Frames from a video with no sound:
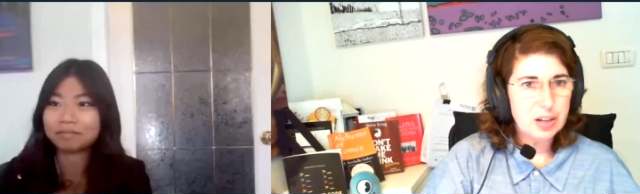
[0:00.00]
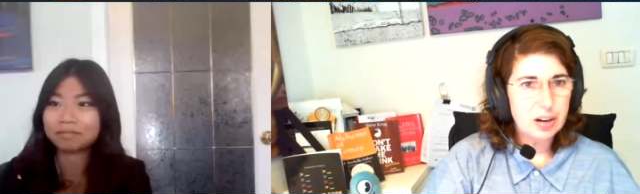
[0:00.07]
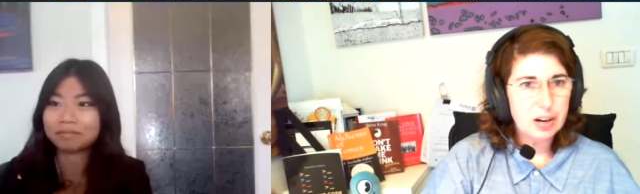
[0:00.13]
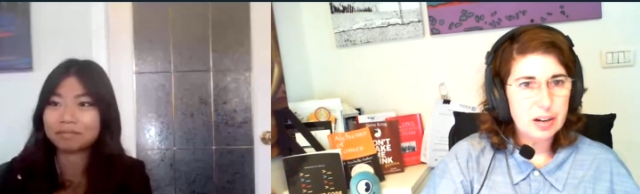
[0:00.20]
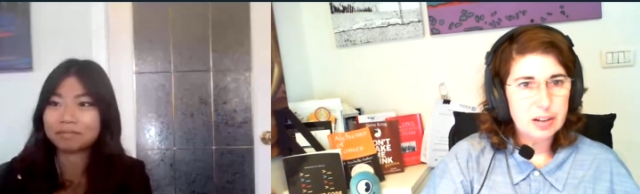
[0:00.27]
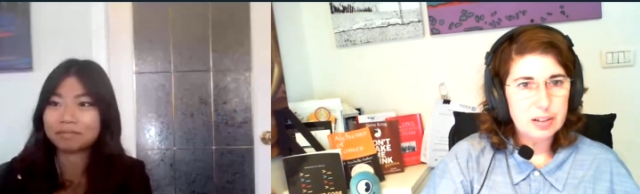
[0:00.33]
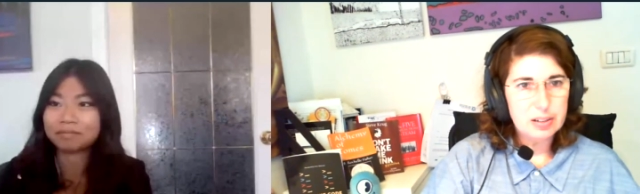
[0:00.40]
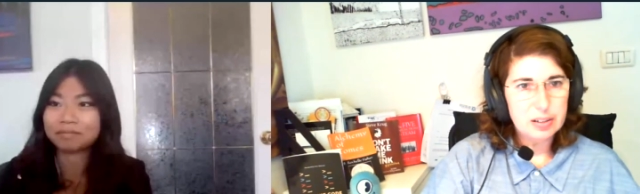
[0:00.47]

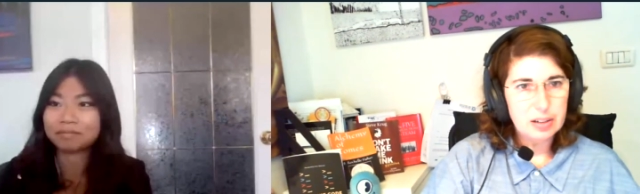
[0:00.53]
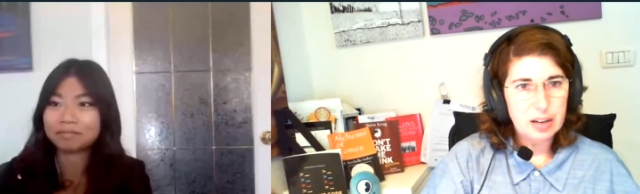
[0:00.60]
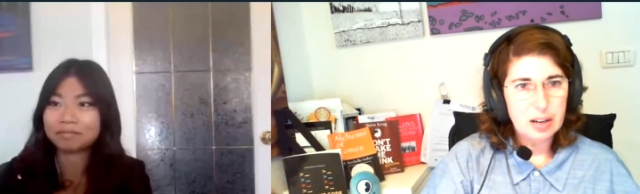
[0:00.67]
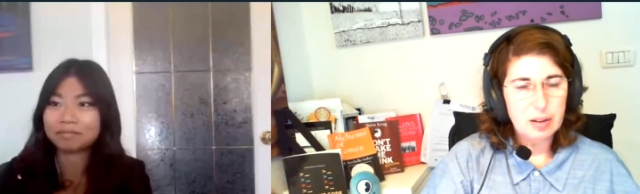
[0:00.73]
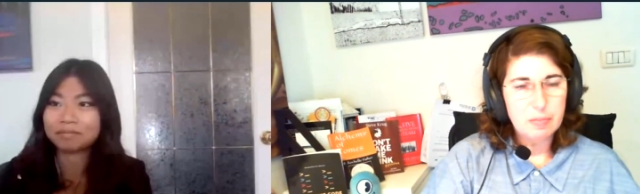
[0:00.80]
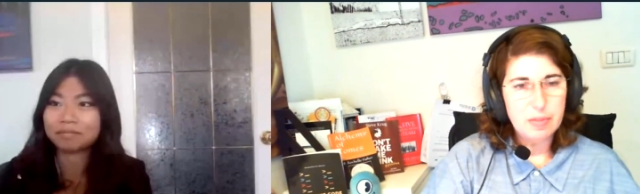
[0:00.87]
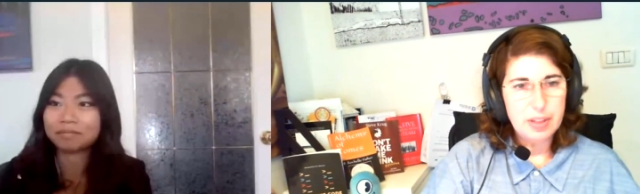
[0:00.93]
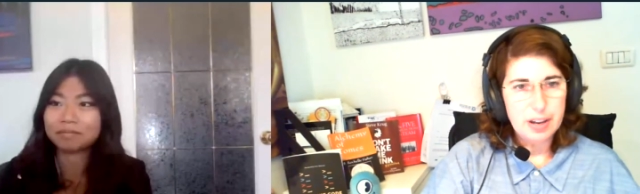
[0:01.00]
Speaker 1: are
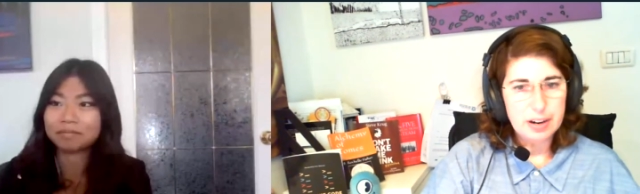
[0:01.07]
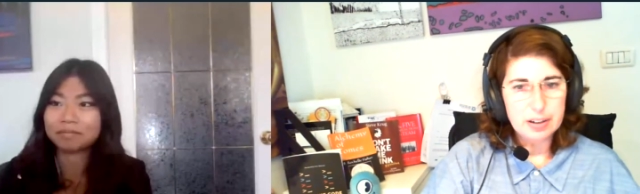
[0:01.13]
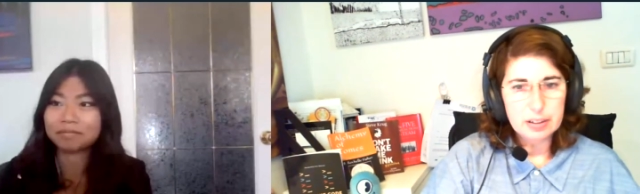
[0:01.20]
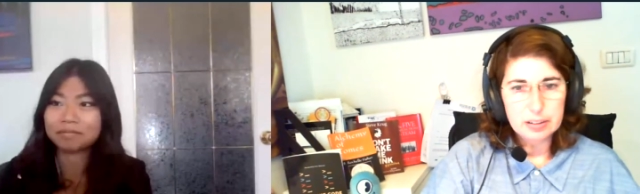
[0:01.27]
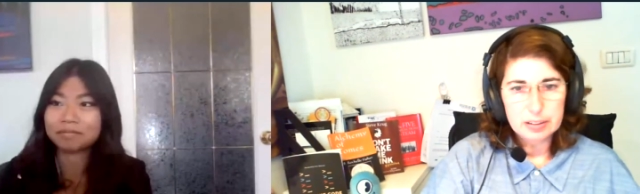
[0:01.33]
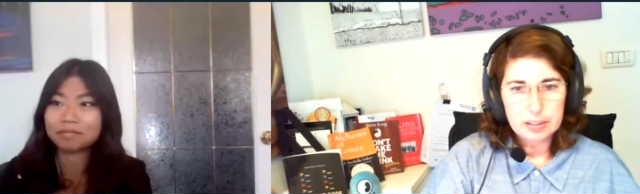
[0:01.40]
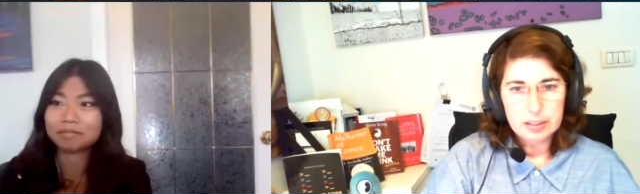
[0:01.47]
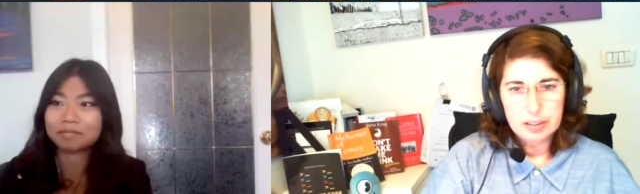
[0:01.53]
um, there.
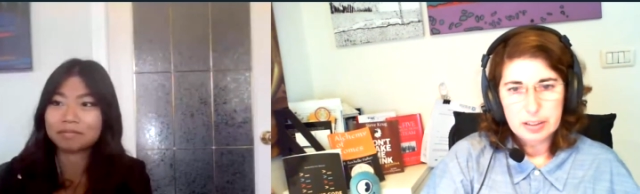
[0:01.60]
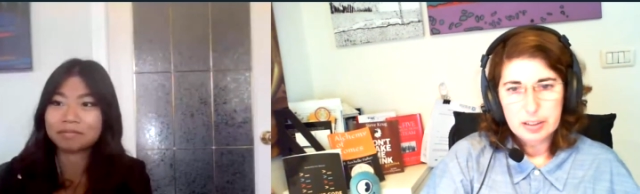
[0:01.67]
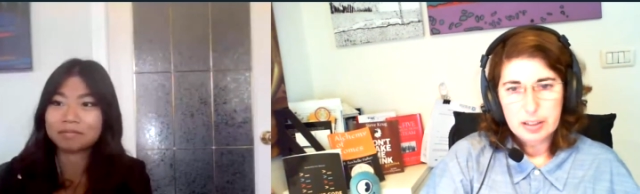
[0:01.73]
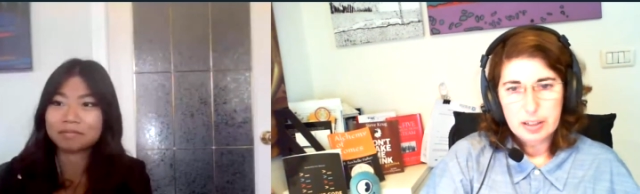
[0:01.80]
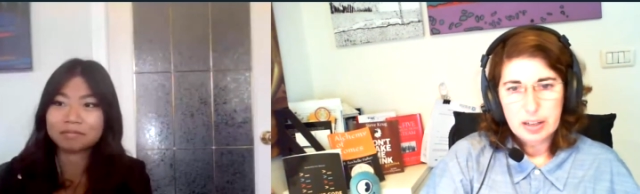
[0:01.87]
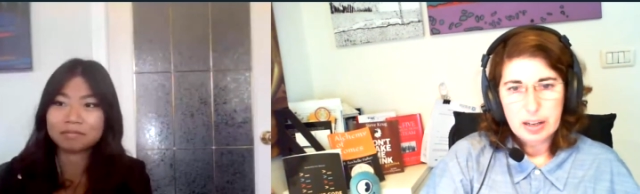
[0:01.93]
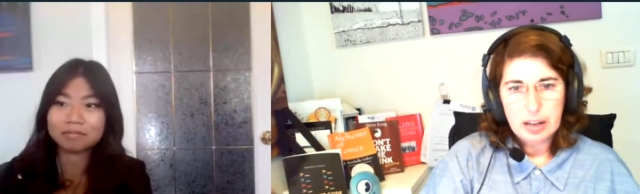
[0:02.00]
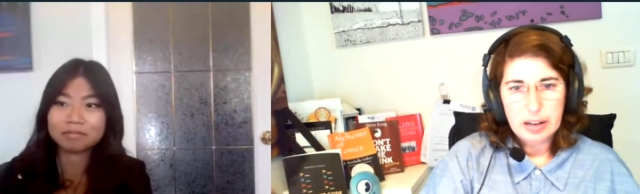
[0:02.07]

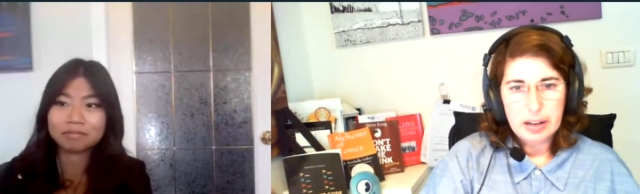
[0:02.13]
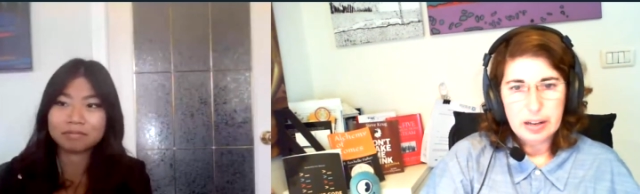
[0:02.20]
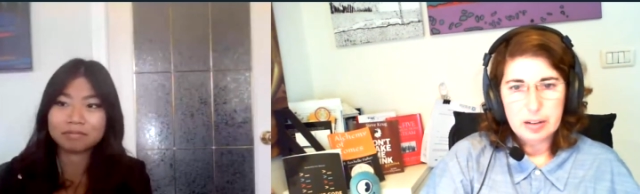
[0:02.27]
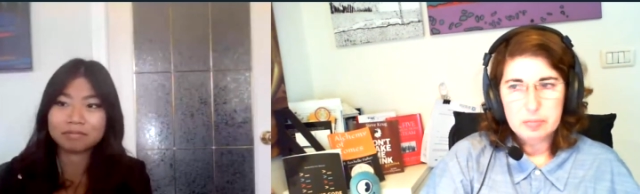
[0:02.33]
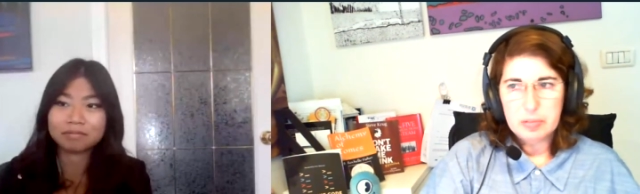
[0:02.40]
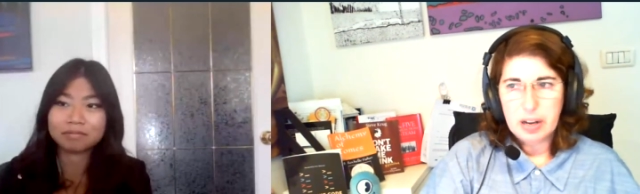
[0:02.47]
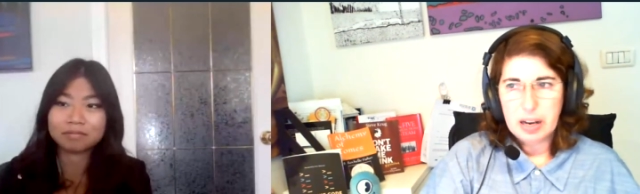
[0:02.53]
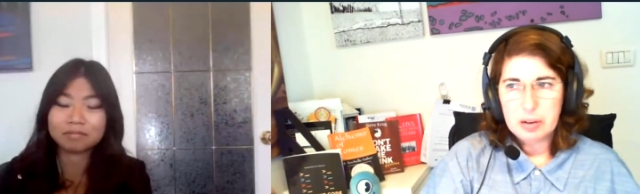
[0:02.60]

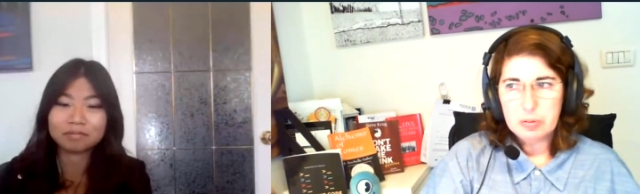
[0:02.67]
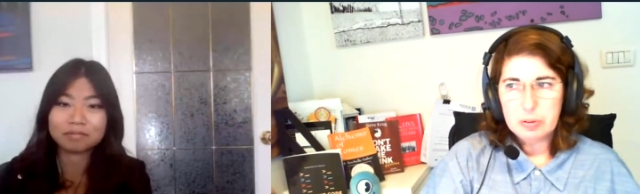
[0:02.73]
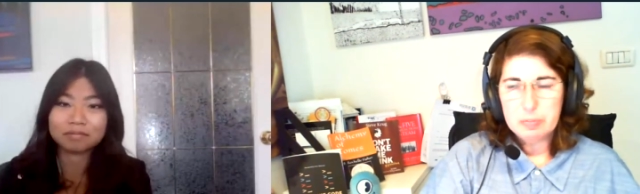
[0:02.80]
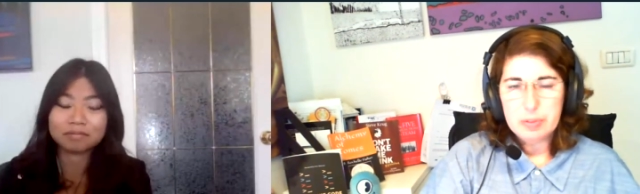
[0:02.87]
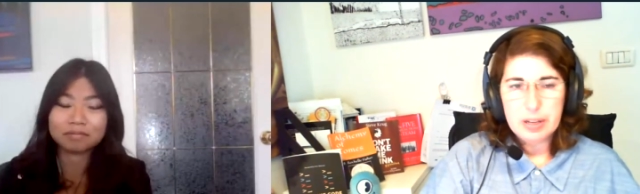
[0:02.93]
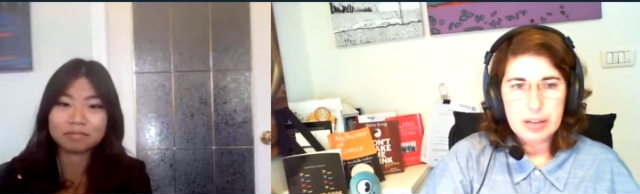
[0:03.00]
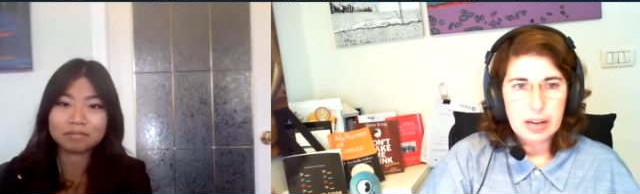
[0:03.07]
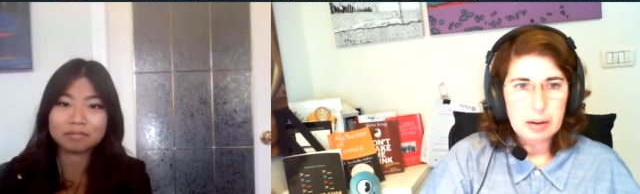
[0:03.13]
Um, I will
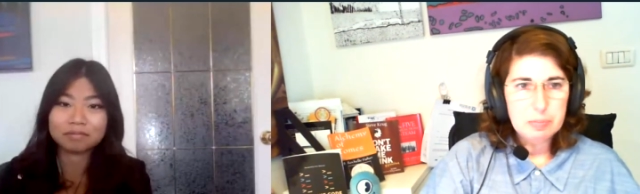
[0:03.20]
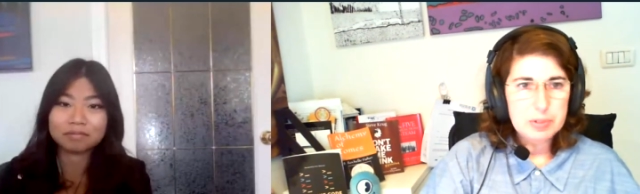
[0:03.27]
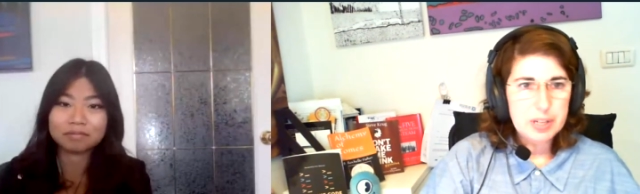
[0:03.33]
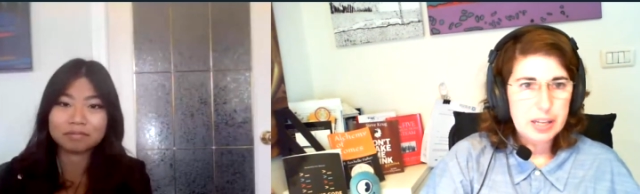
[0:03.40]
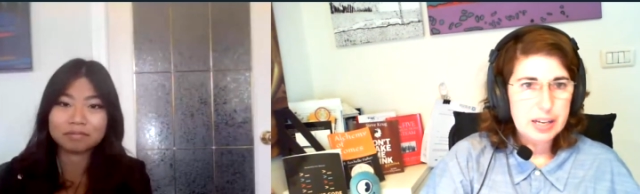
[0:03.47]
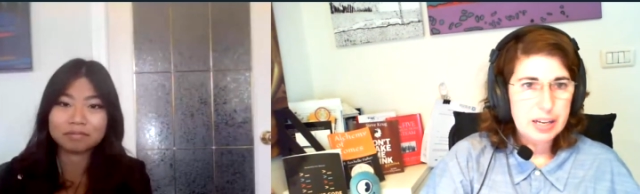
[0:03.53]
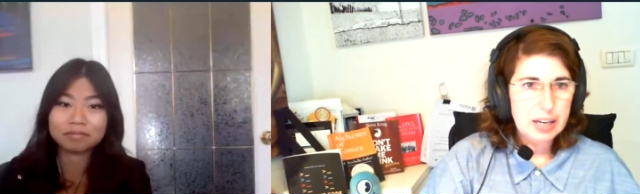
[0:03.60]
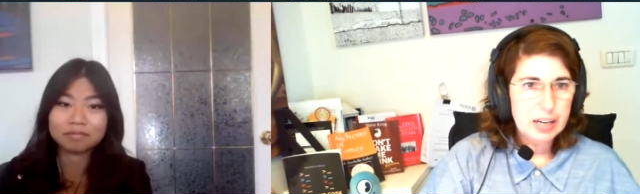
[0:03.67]
be
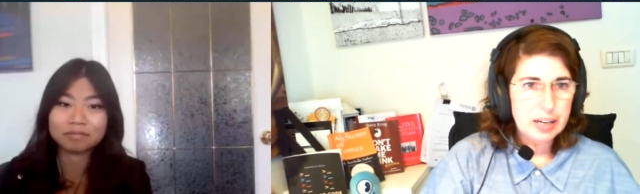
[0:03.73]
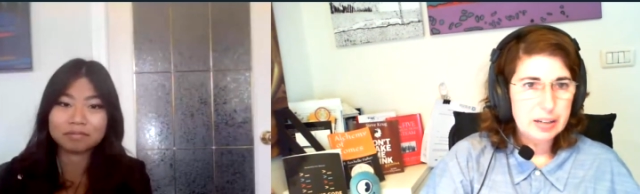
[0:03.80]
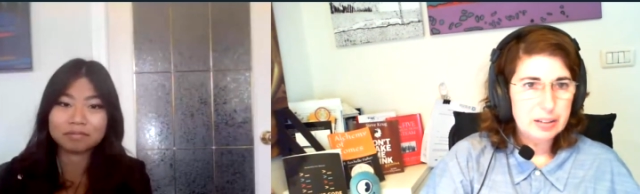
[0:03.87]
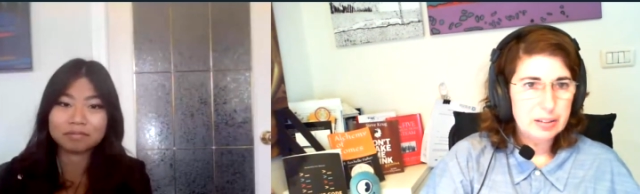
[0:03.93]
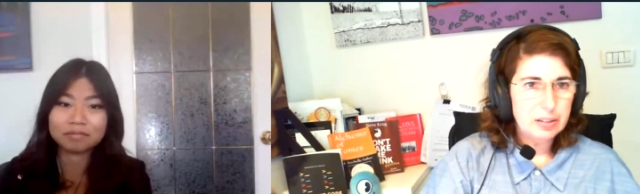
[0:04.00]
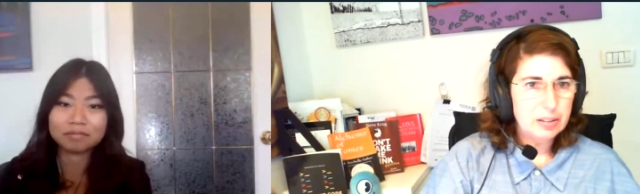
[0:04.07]
updating